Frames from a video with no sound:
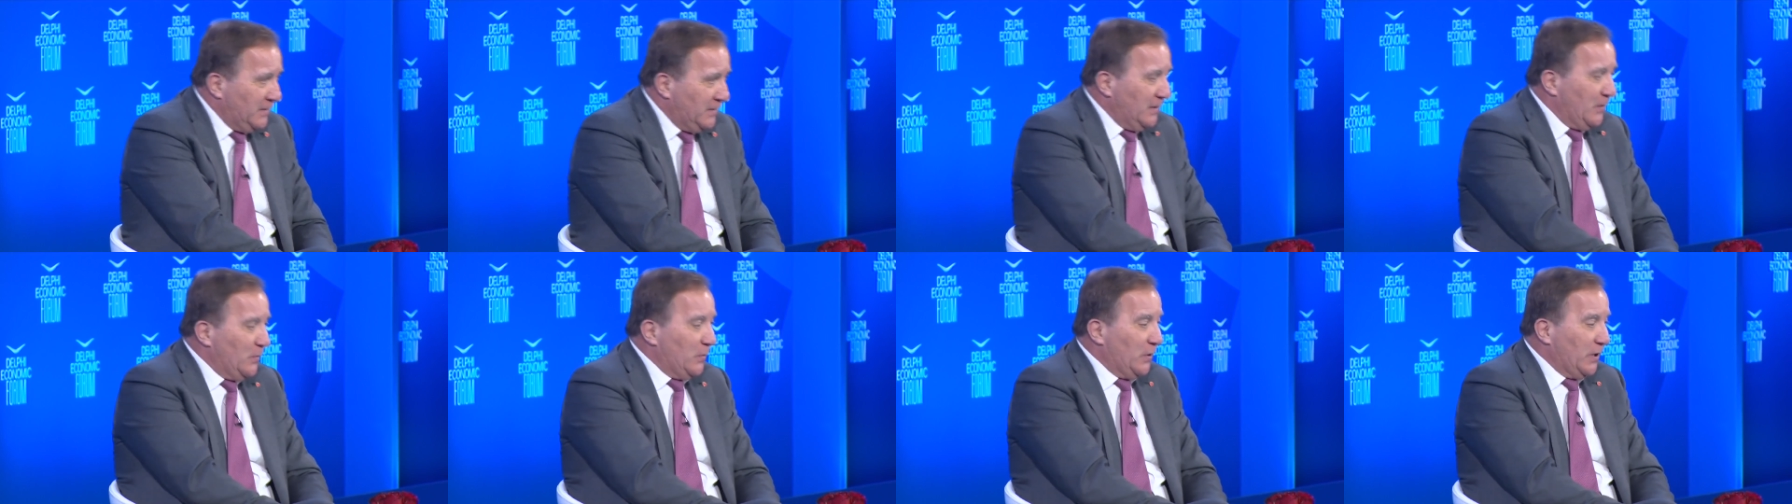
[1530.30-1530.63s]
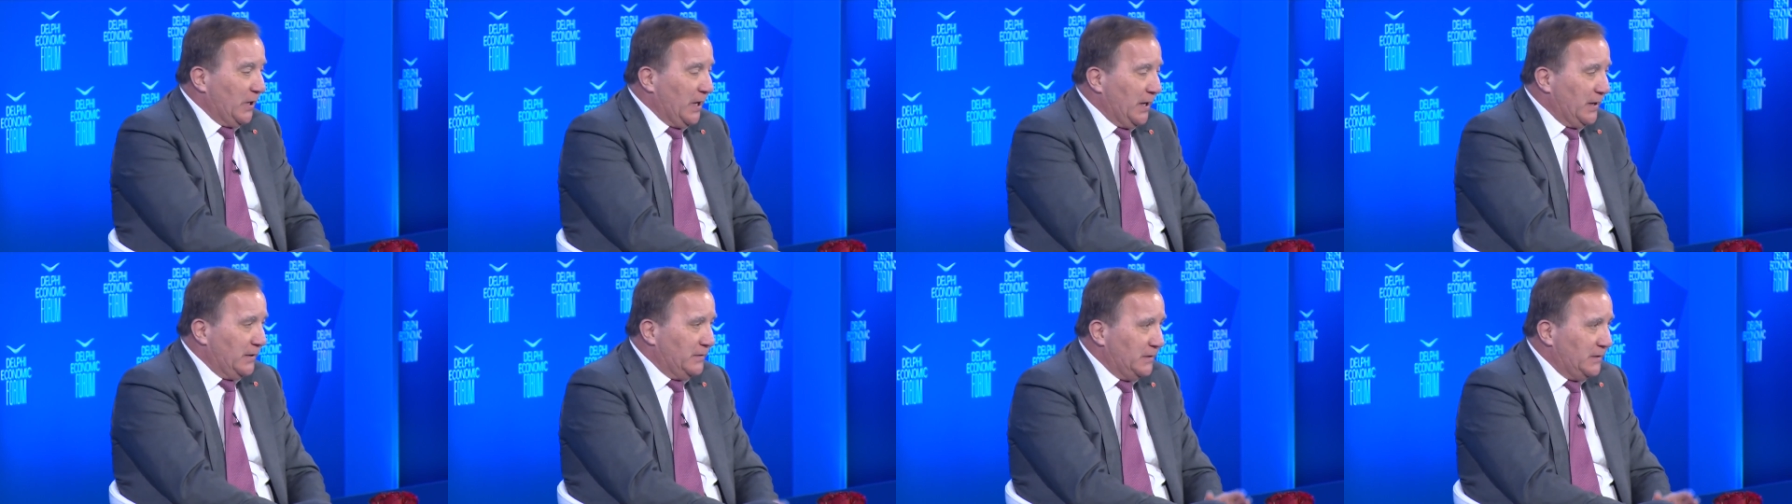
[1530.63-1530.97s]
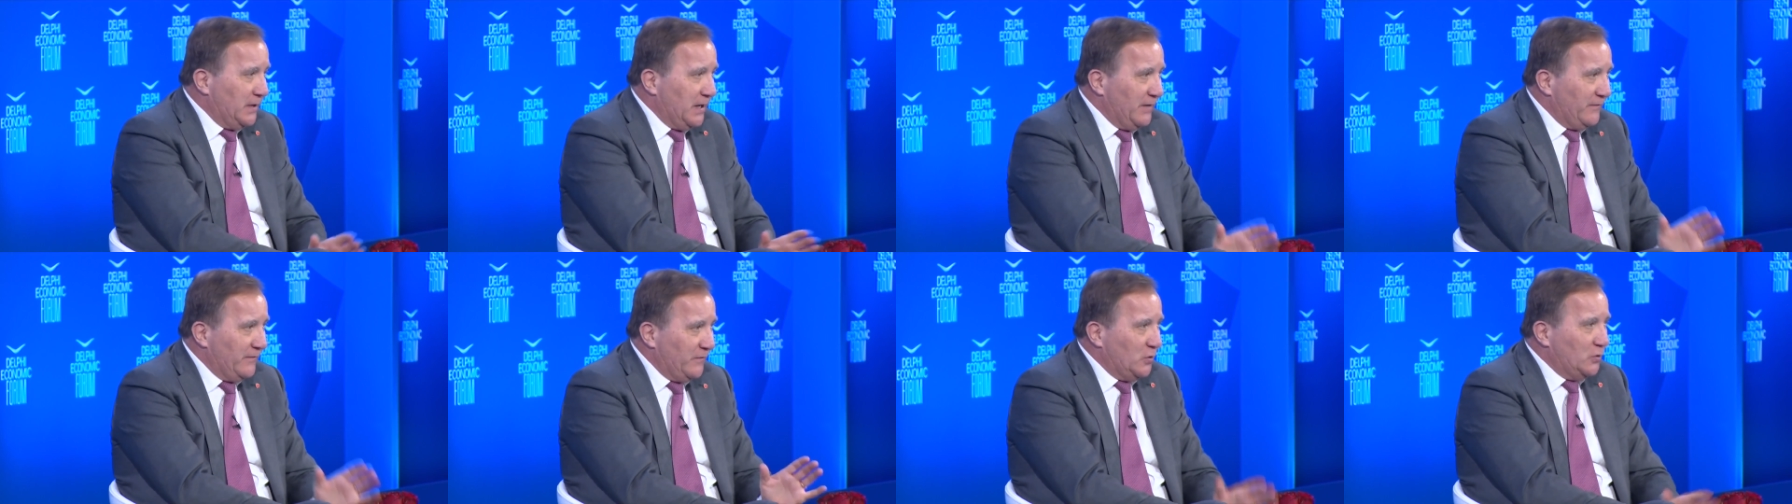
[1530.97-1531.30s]
can
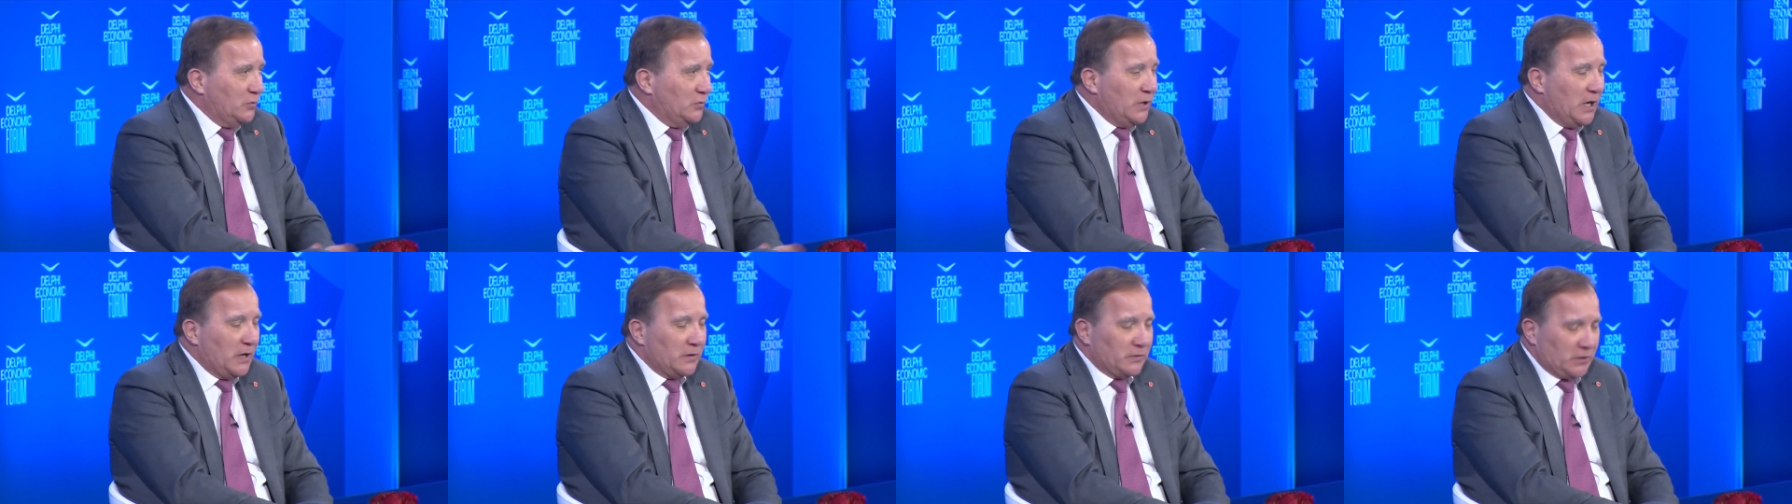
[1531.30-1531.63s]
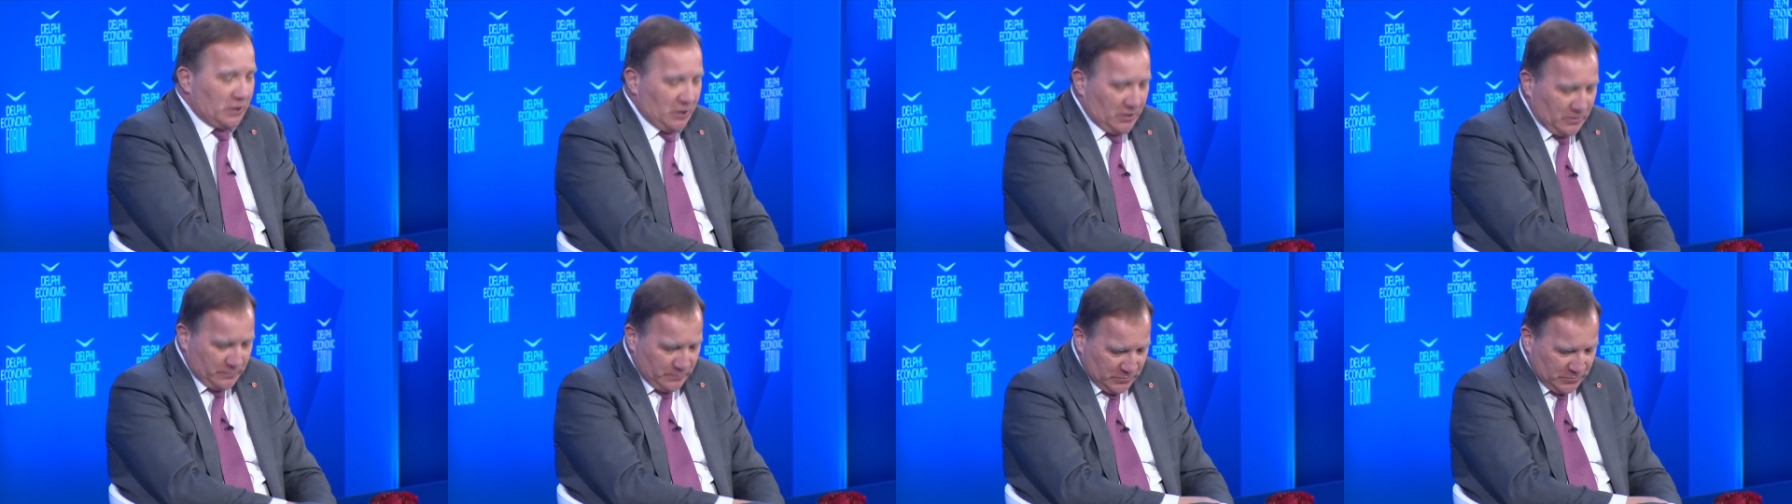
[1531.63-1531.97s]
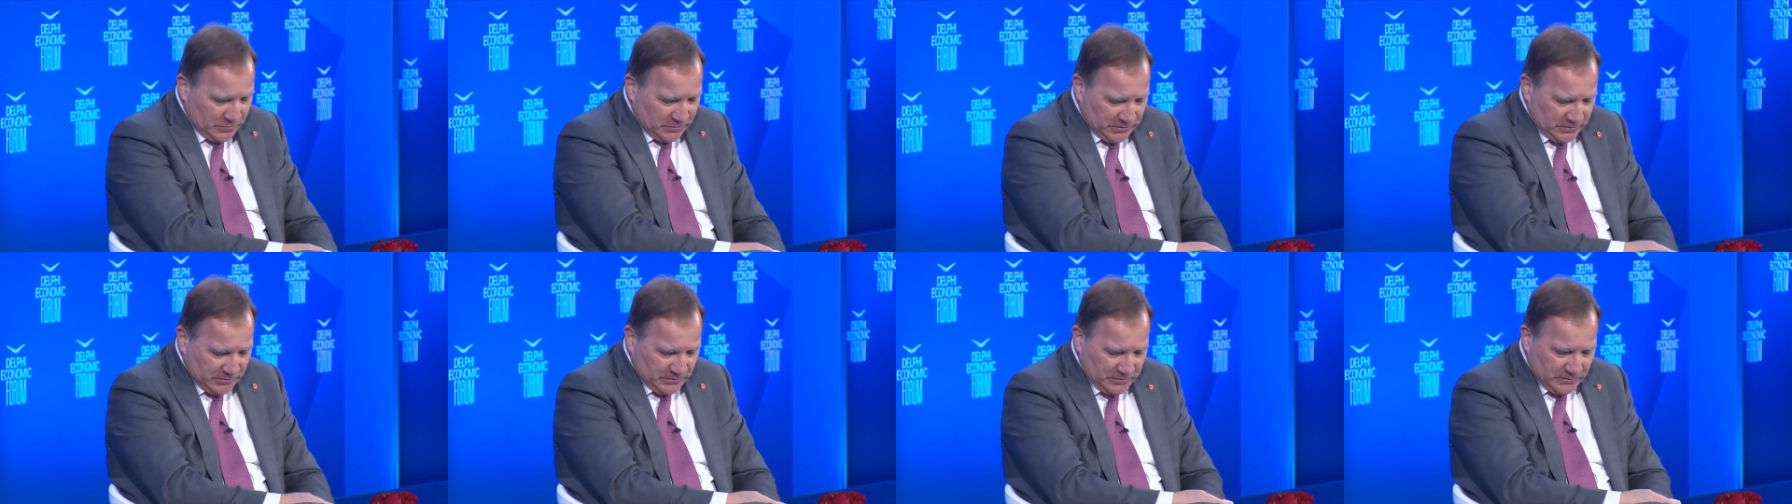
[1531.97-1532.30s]
have a good outcome
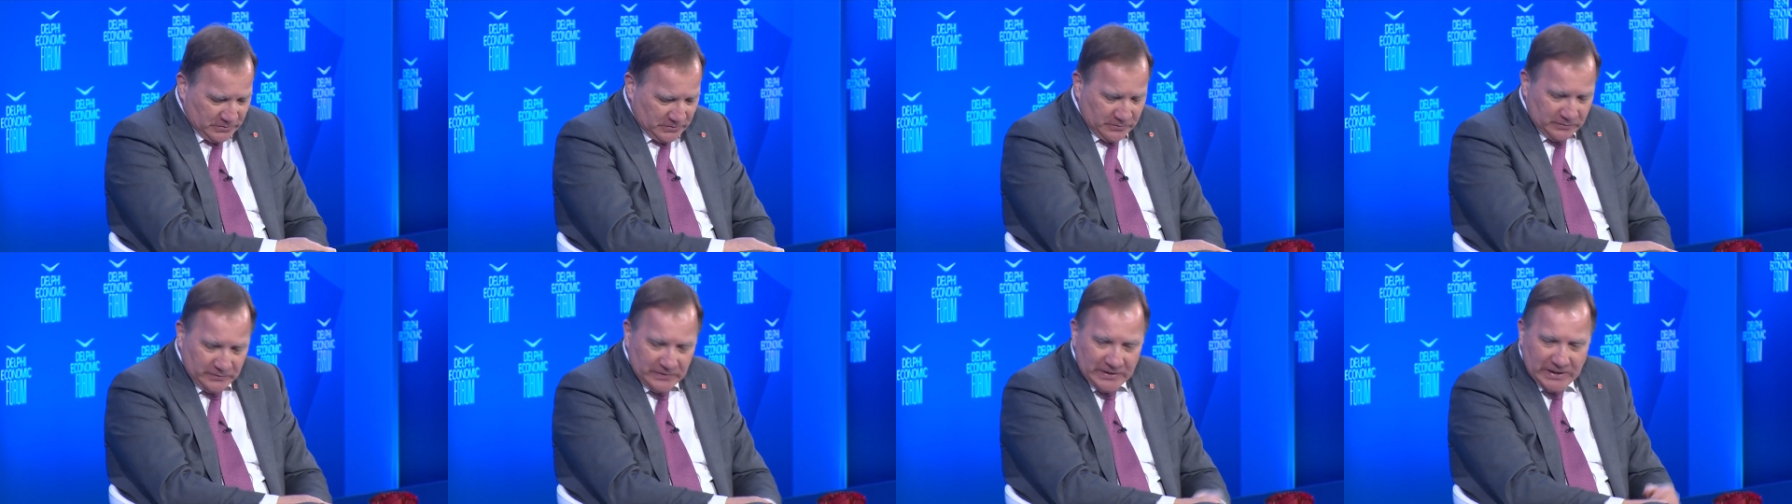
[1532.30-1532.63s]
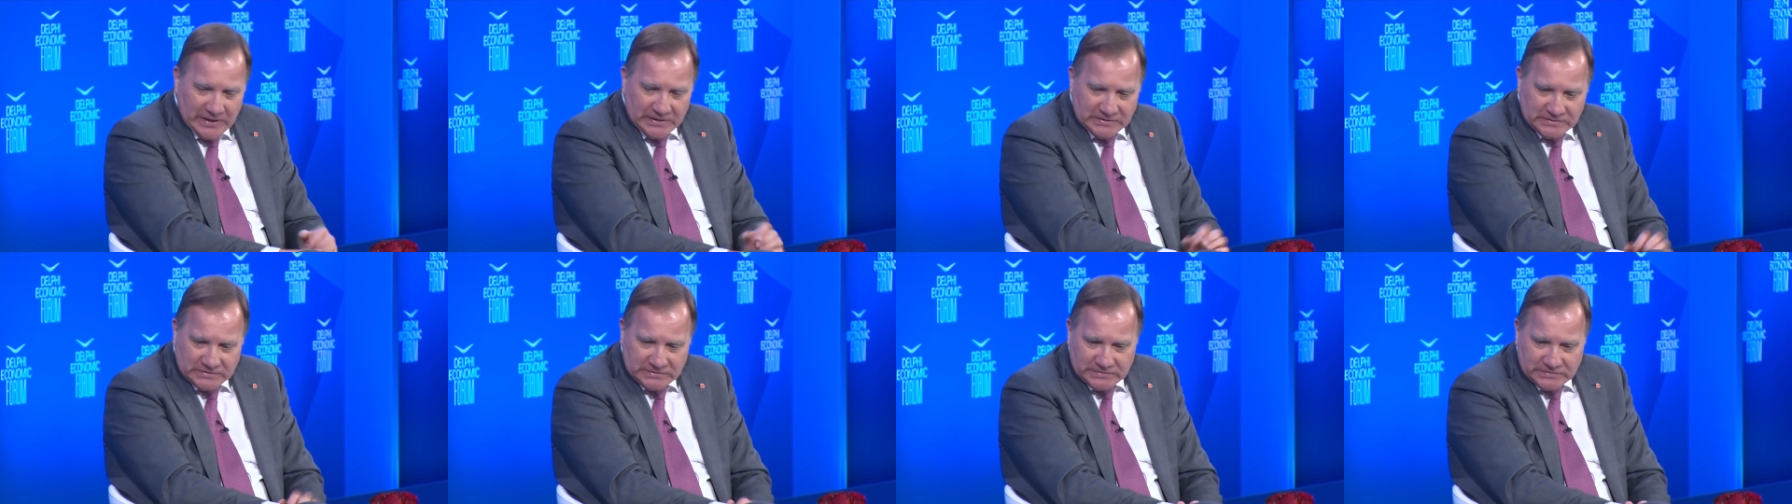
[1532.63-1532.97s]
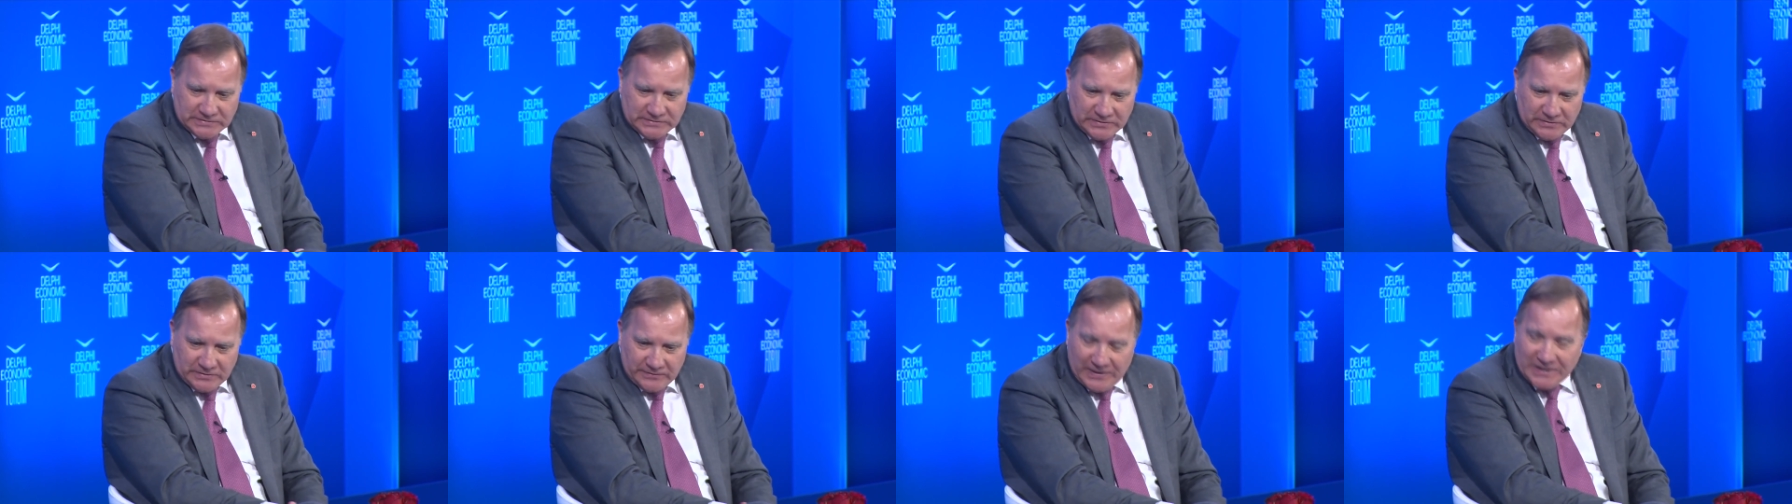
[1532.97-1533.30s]
on
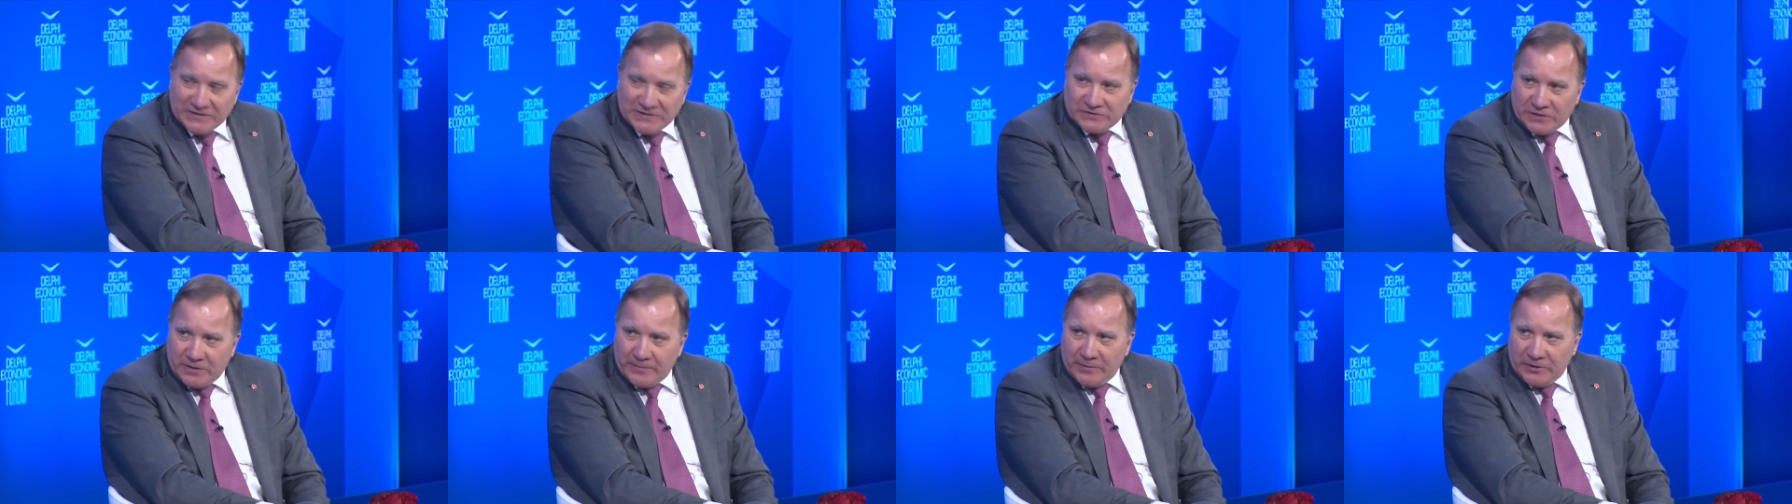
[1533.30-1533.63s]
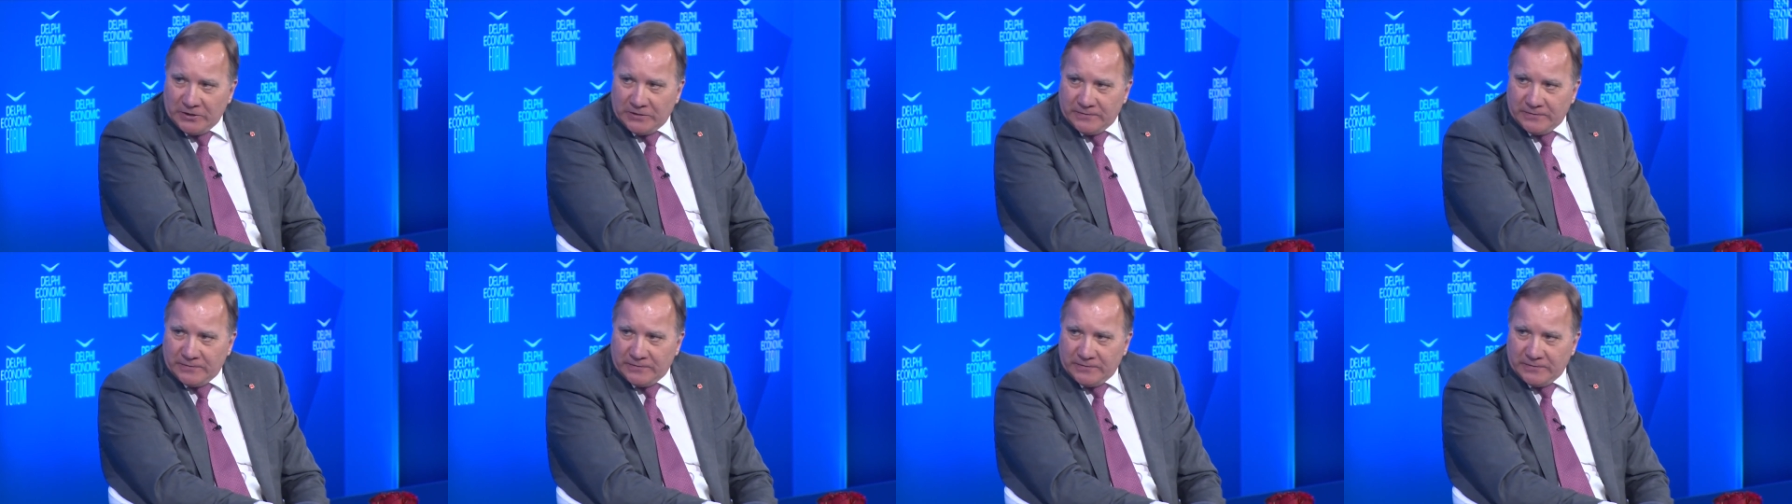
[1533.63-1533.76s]
that summit.